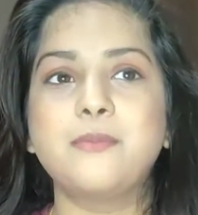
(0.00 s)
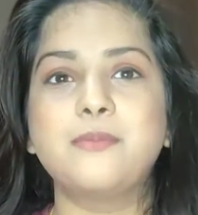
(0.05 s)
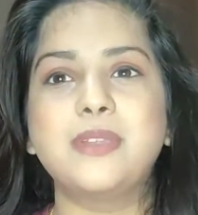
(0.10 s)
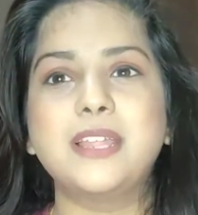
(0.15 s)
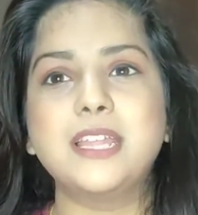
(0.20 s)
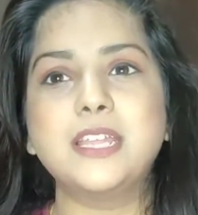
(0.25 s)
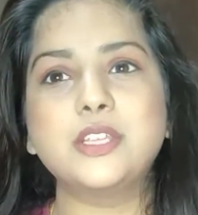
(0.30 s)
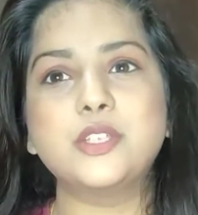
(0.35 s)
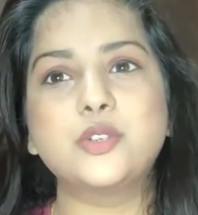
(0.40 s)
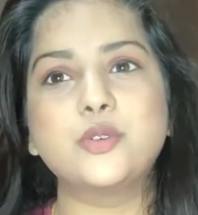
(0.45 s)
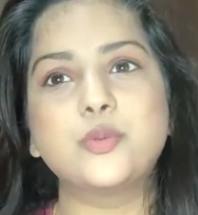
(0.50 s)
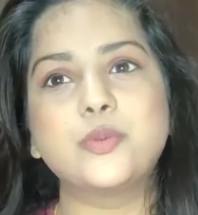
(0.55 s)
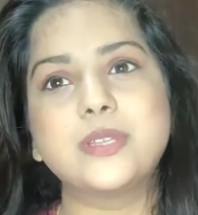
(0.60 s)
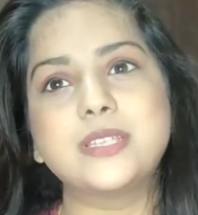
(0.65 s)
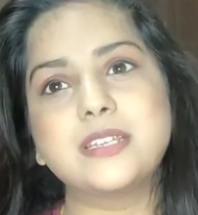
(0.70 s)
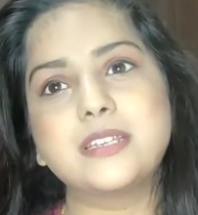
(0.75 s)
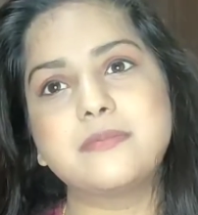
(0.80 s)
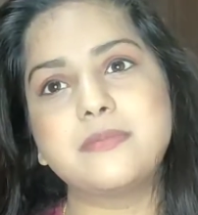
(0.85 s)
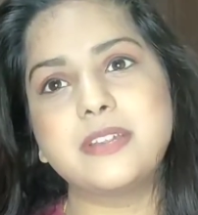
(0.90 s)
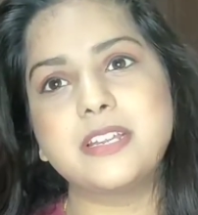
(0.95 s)
Please do
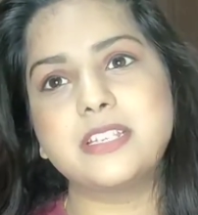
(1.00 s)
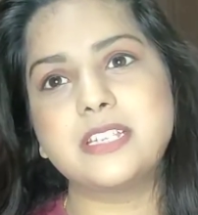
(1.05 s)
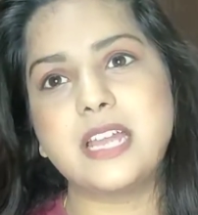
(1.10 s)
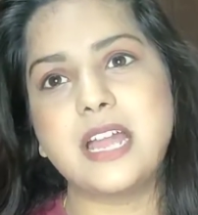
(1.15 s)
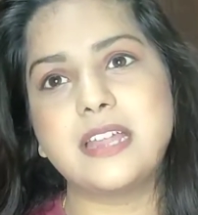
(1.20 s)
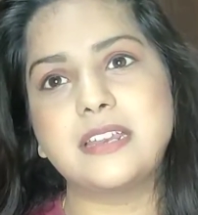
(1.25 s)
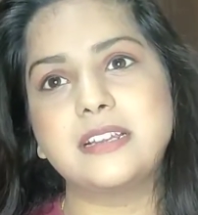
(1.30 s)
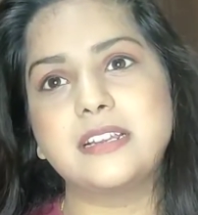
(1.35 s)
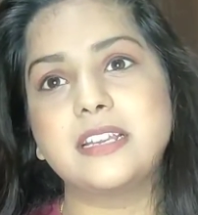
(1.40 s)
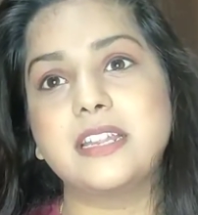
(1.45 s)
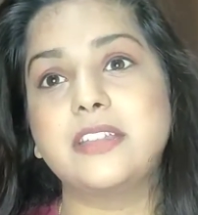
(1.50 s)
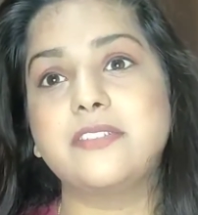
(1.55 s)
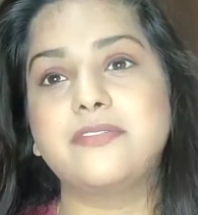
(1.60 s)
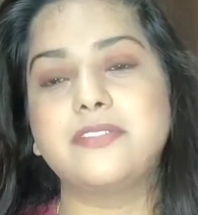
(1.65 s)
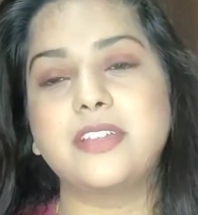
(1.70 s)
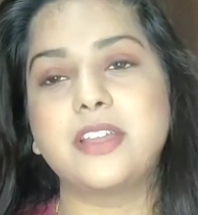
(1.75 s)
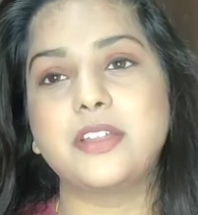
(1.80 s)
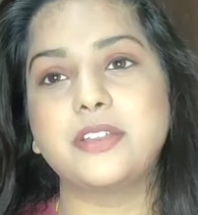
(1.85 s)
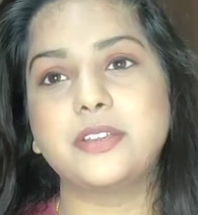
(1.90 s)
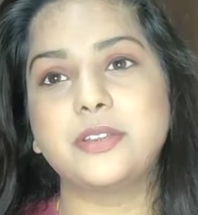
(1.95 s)
visit my channel
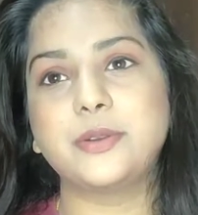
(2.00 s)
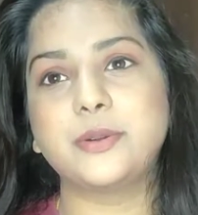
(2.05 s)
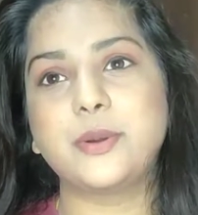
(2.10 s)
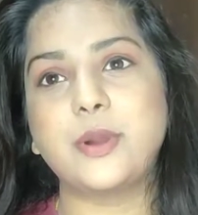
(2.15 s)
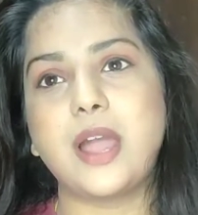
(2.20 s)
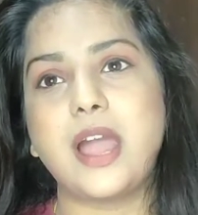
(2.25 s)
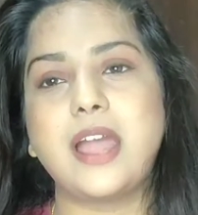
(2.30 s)
if you are new